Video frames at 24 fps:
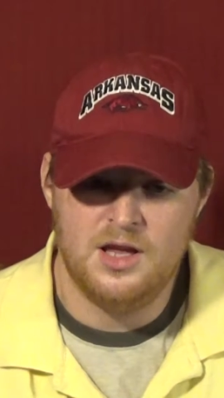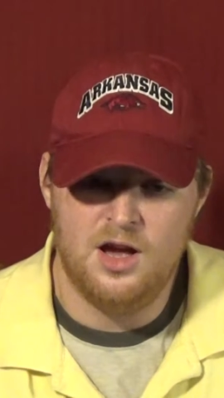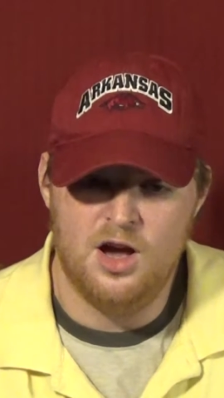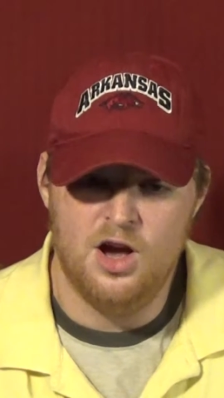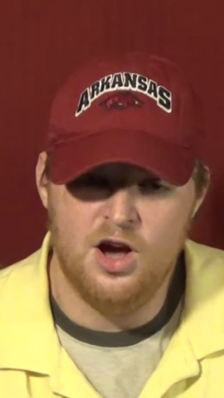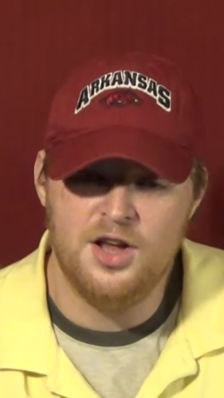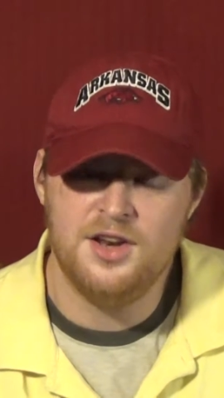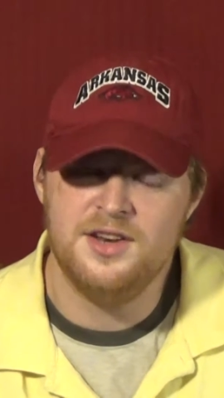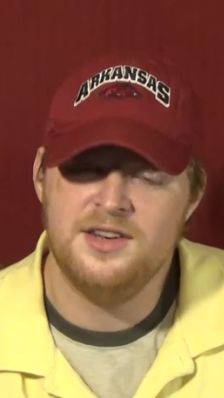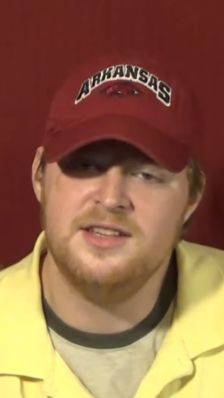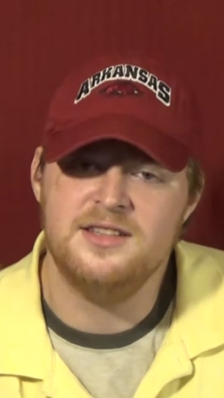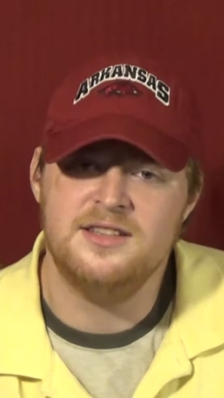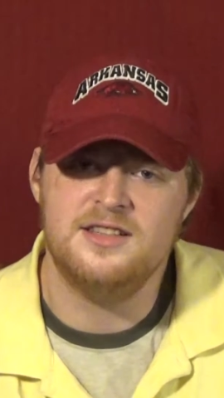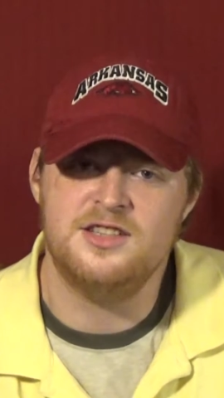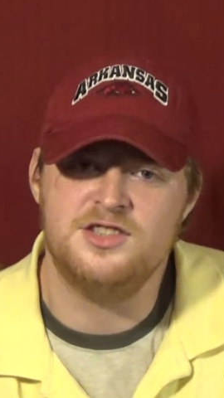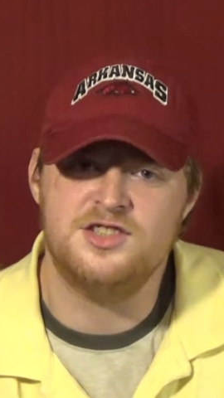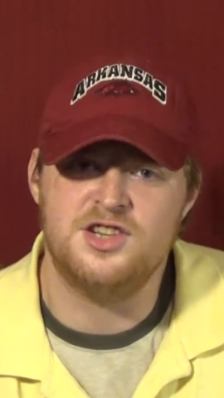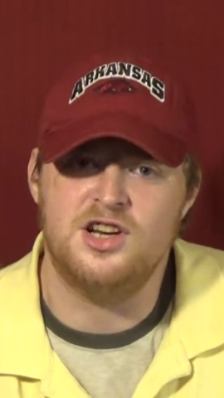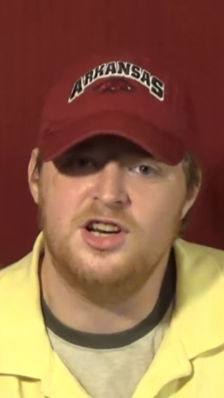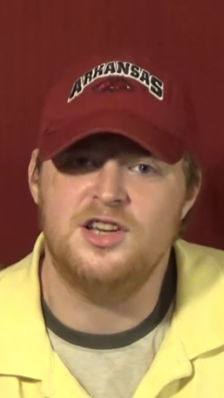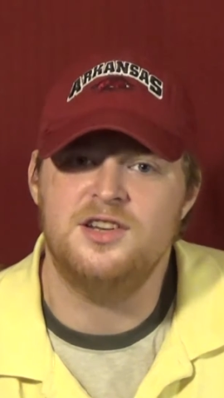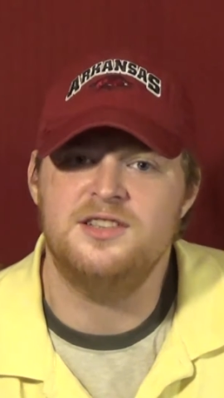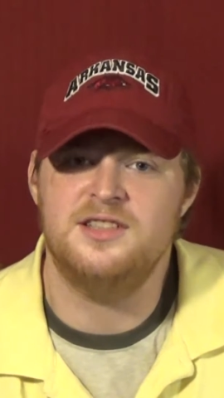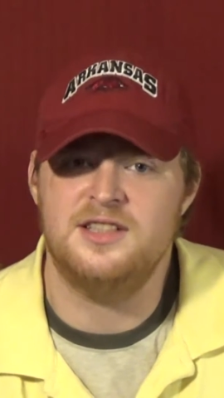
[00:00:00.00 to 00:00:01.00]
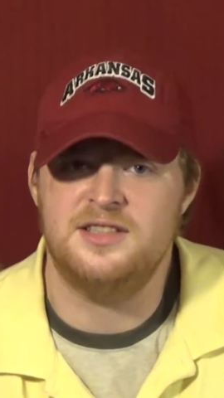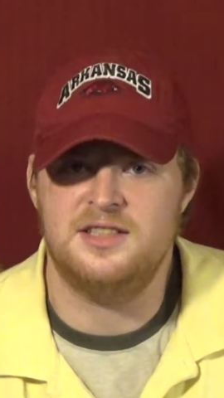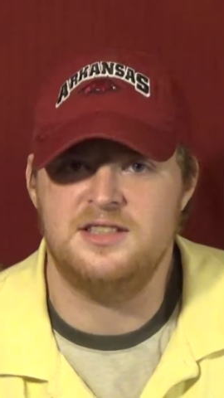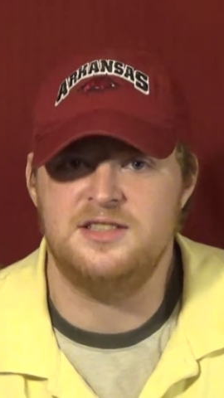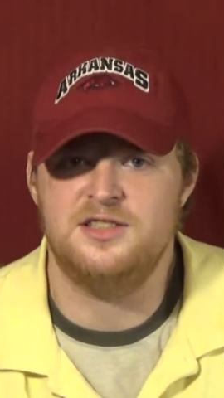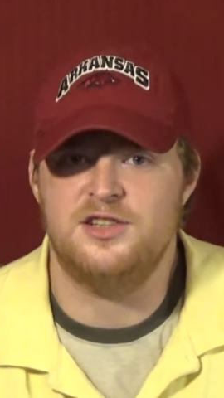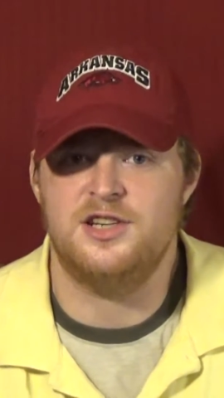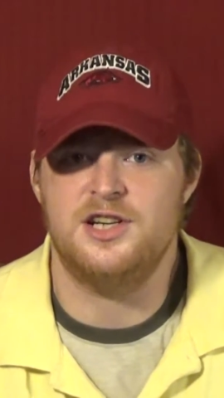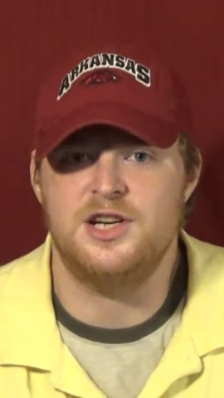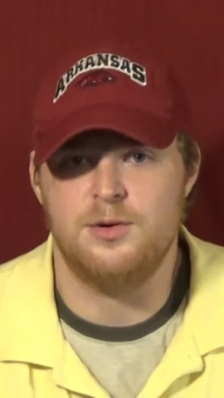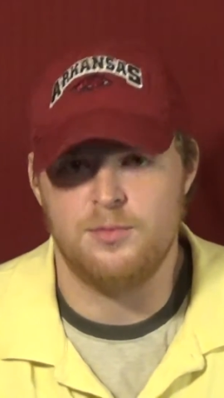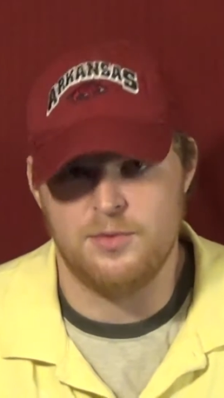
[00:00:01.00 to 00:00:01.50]
there's an
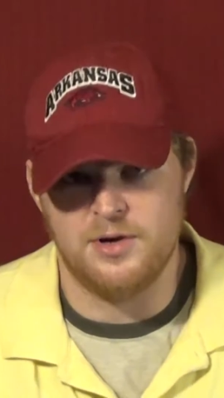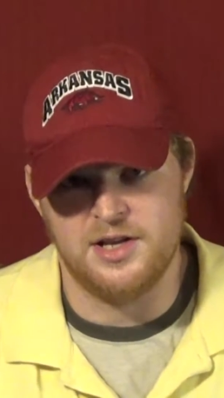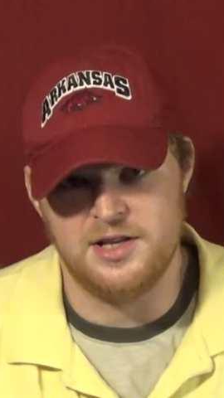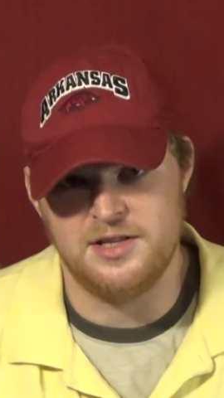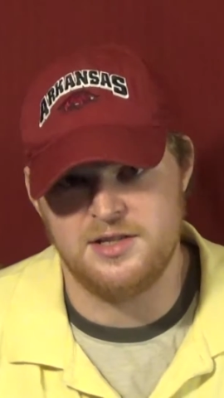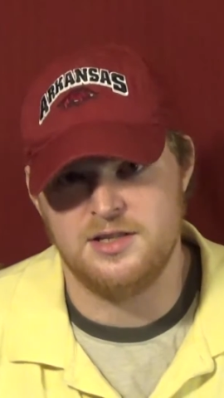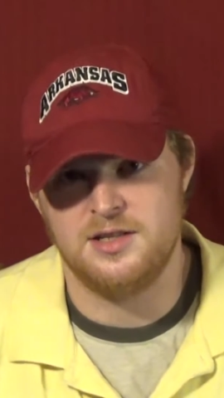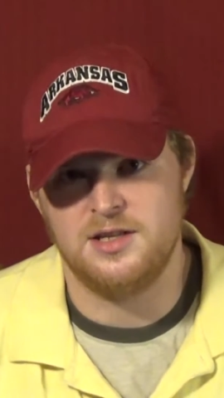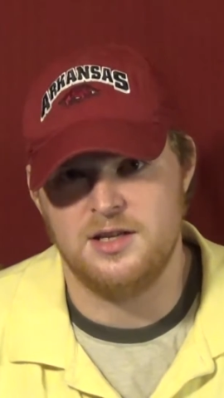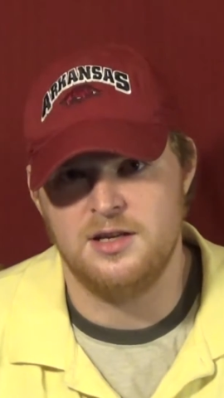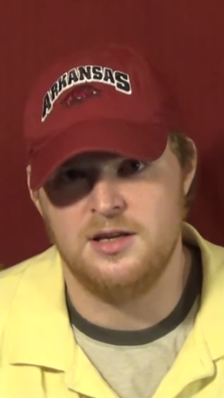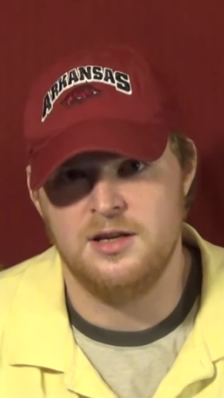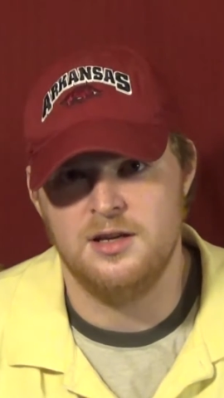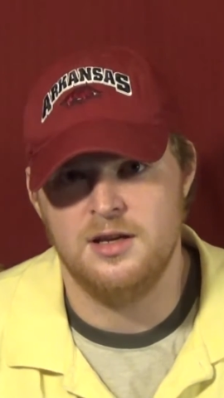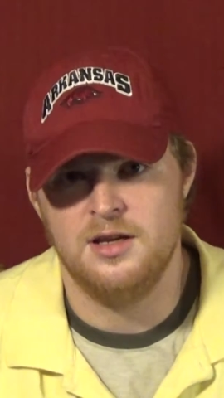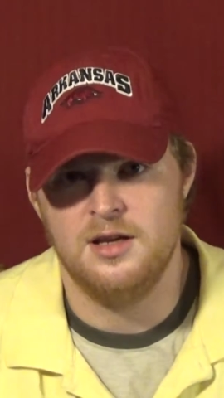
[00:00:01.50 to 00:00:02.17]
unnecessary risk.